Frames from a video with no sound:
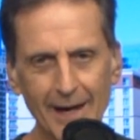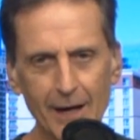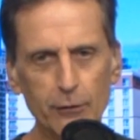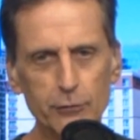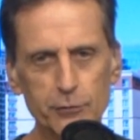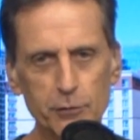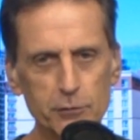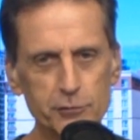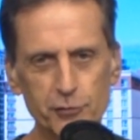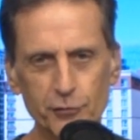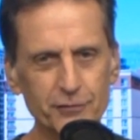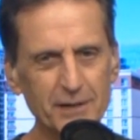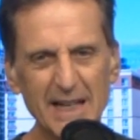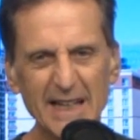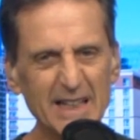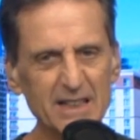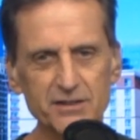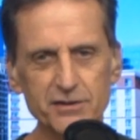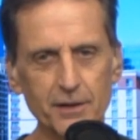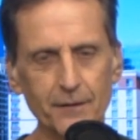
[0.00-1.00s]
elders or
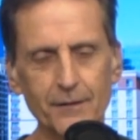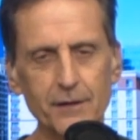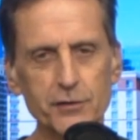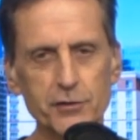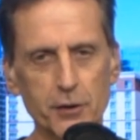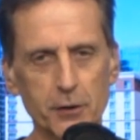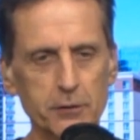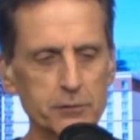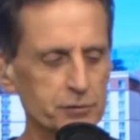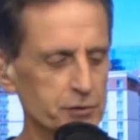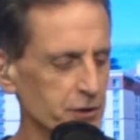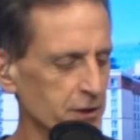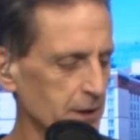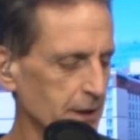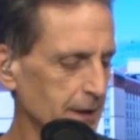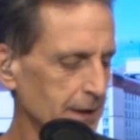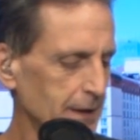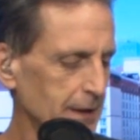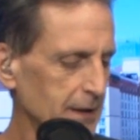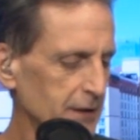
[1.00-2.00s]
deacons in the church
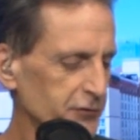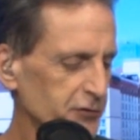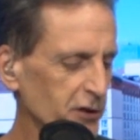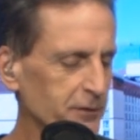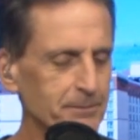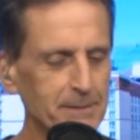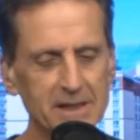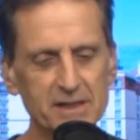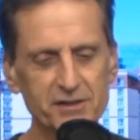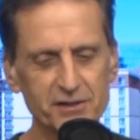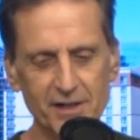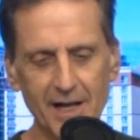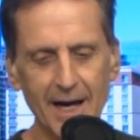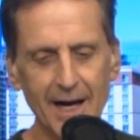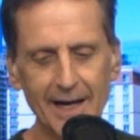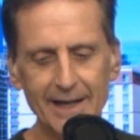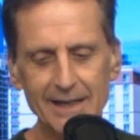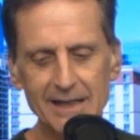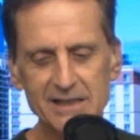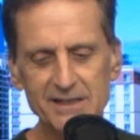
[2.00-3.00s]
took me
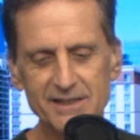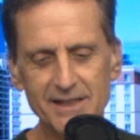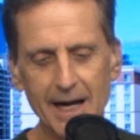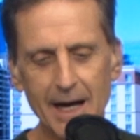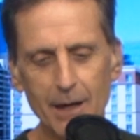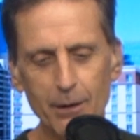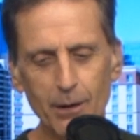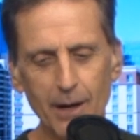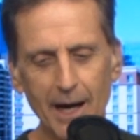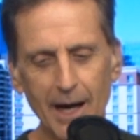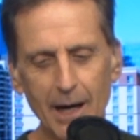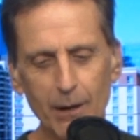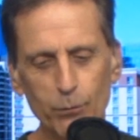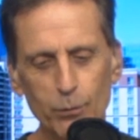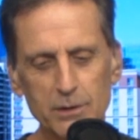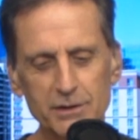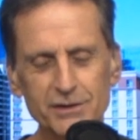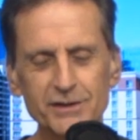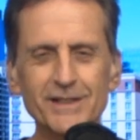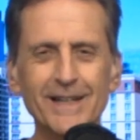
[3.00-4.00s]
aside as I
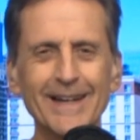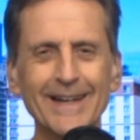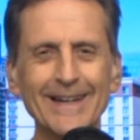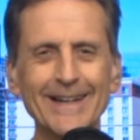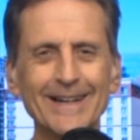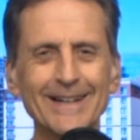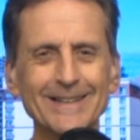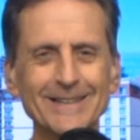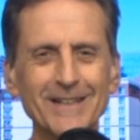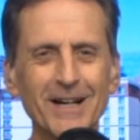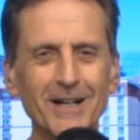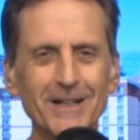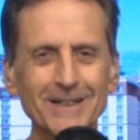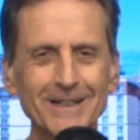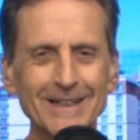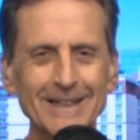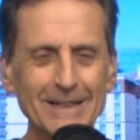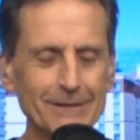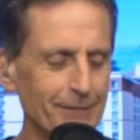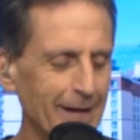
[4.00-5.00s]
was a
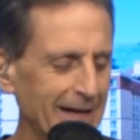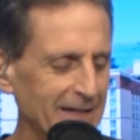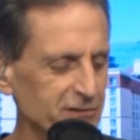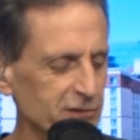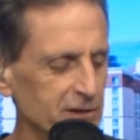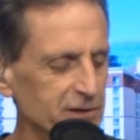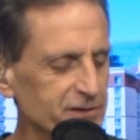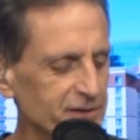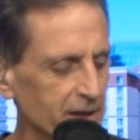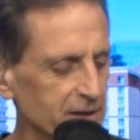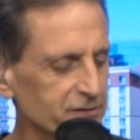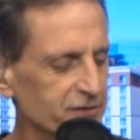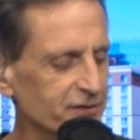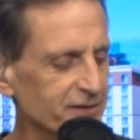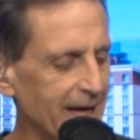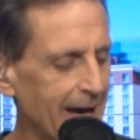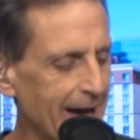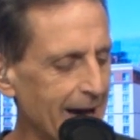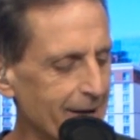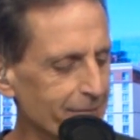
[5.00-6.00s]
young evangelist on
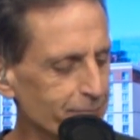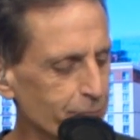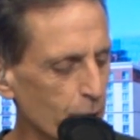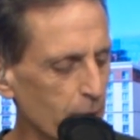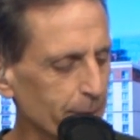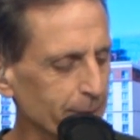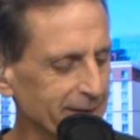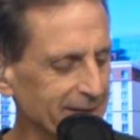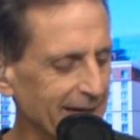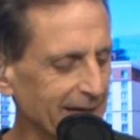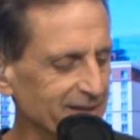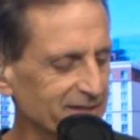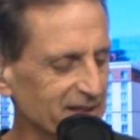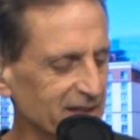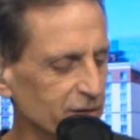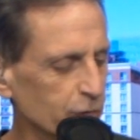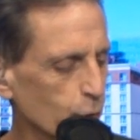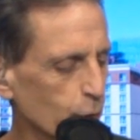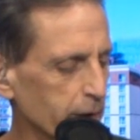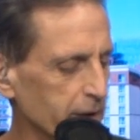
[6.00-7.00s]
staff, probably
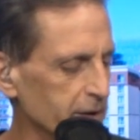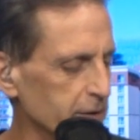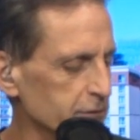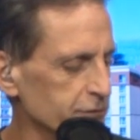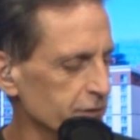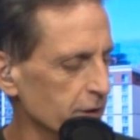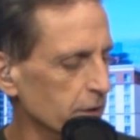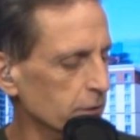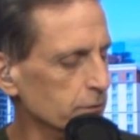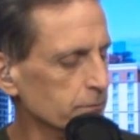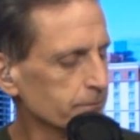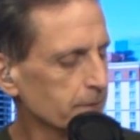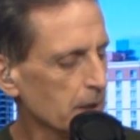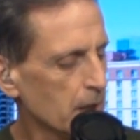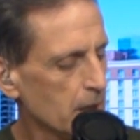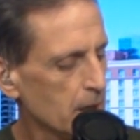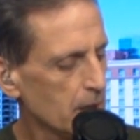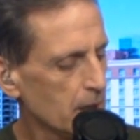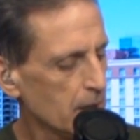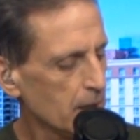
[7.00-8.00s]
19, 20 years old.
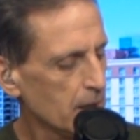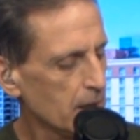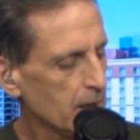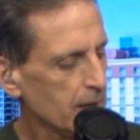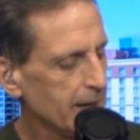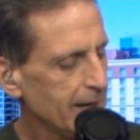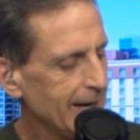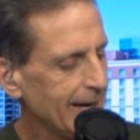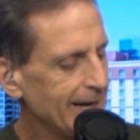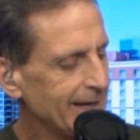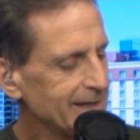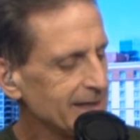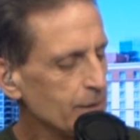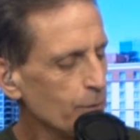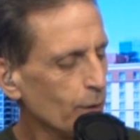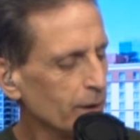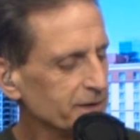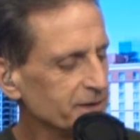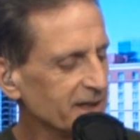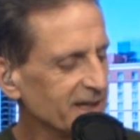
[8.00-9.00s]
And
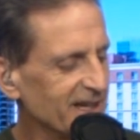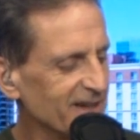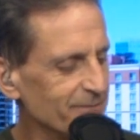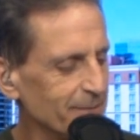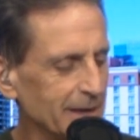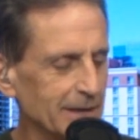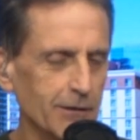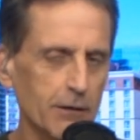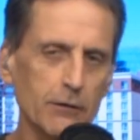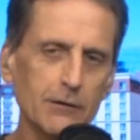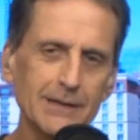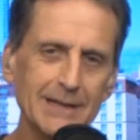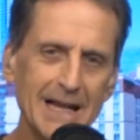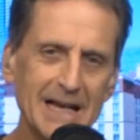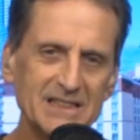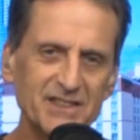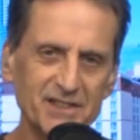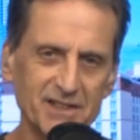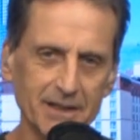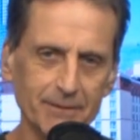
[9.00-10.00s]
he wanted to give me a little
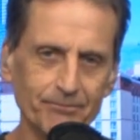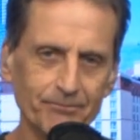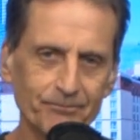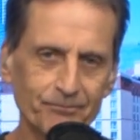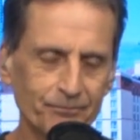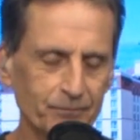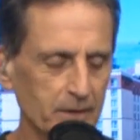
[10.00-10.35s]
lesson.